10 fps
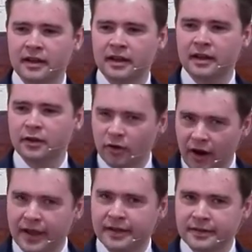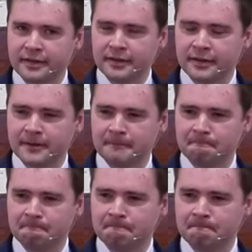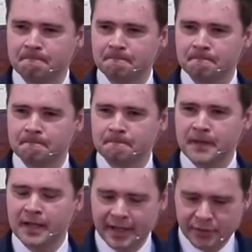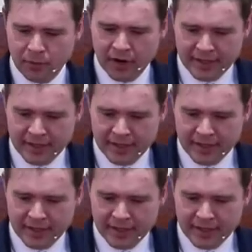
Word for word: in Christ. Let's pray